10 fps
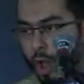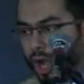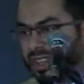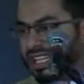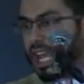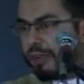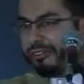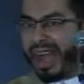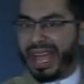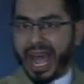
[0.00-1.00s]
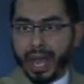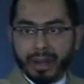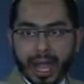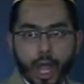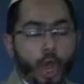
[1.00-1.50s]
On the day of
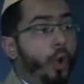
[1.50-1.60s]
Qiyamah,